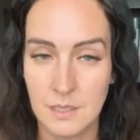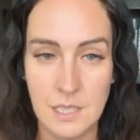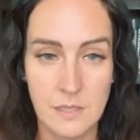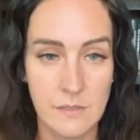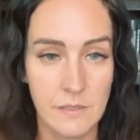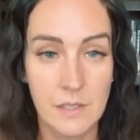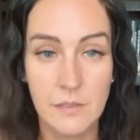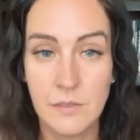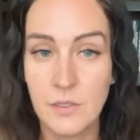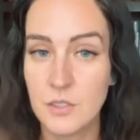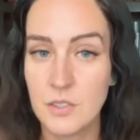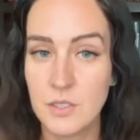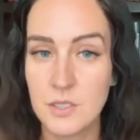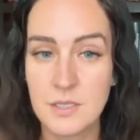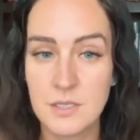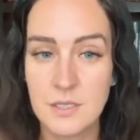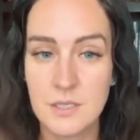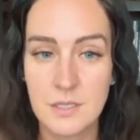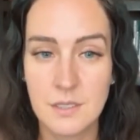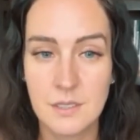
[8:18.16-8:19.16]
Even if you're
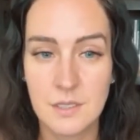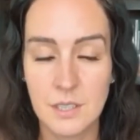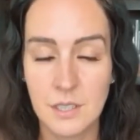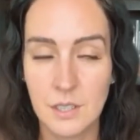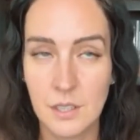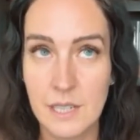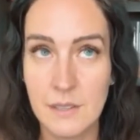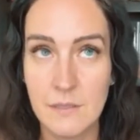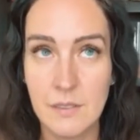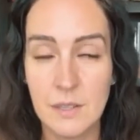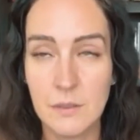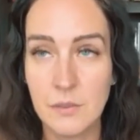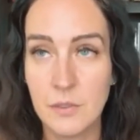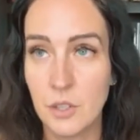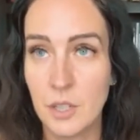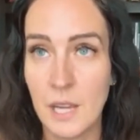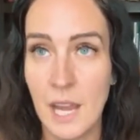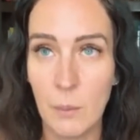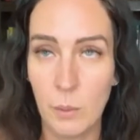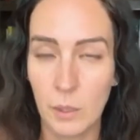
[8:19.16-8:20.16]
just, even if
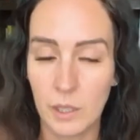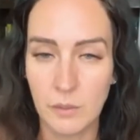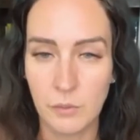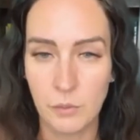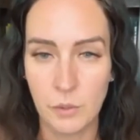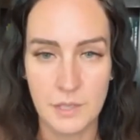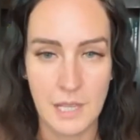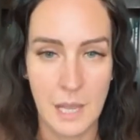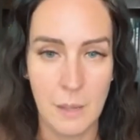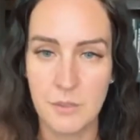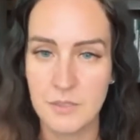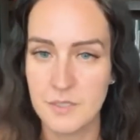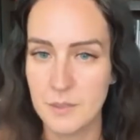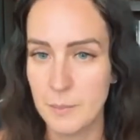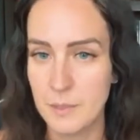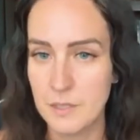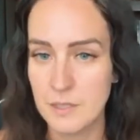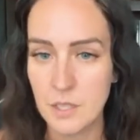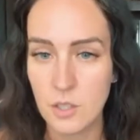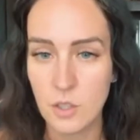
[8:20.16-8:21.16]
you're not working full time, you're just
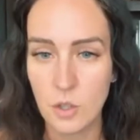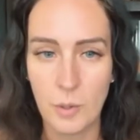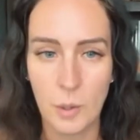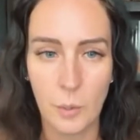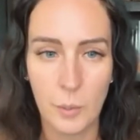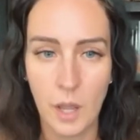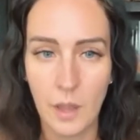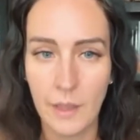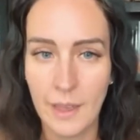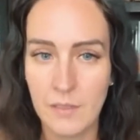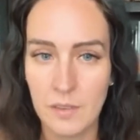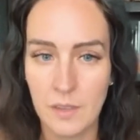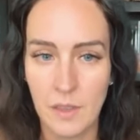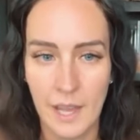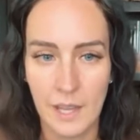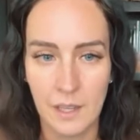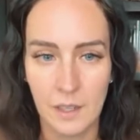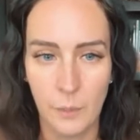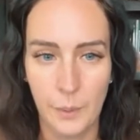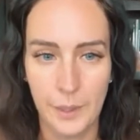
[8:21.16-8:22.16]
a busy human. We all have a
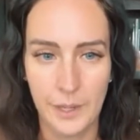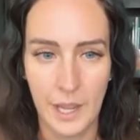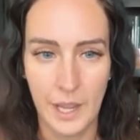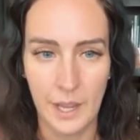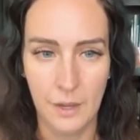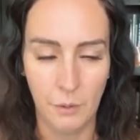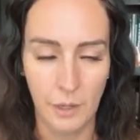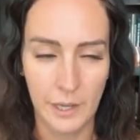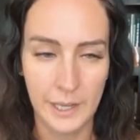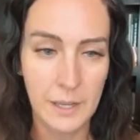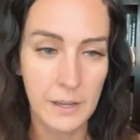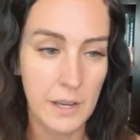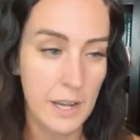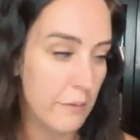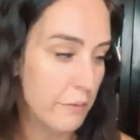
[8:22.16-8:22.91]
lot going on, right?